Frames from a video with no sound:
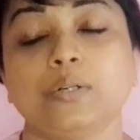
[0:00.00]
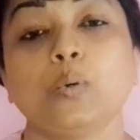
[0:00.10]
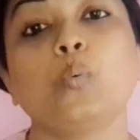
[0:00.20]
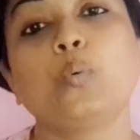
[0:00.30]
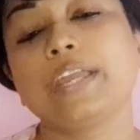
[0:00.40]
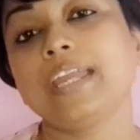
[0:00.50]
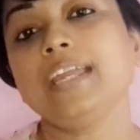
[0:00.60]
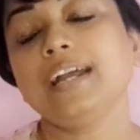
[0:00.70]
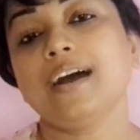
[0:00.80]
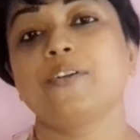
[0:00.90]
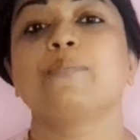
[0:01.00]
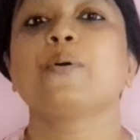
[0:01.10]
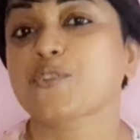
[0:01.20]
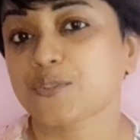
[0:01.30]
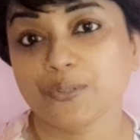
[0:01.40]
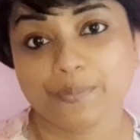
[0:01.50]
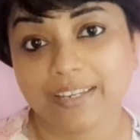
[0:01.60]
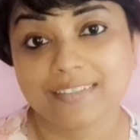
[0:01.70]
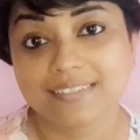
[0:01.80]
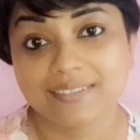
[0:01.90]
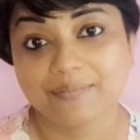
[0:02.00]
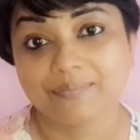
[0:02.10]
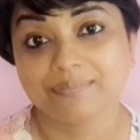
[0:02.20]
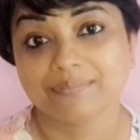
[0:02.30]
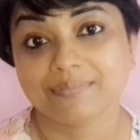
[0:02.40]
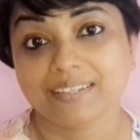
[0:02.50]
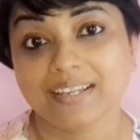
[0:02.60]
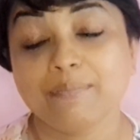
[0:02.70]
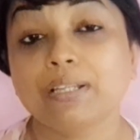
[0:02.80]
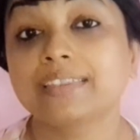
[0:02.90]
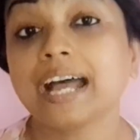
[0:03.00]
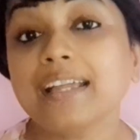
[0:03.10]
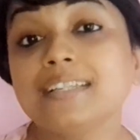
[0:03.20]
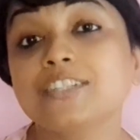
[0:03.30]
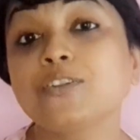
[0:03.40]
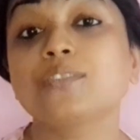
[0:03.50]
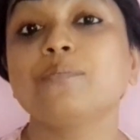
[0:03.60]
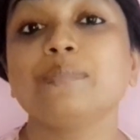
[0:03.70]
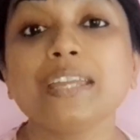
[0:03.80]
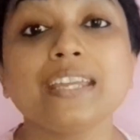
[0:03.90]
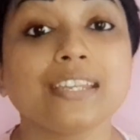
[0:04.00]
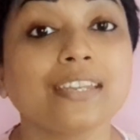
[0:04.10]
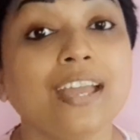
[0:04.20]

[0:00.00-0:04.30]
We are emotional beings, but that does not mean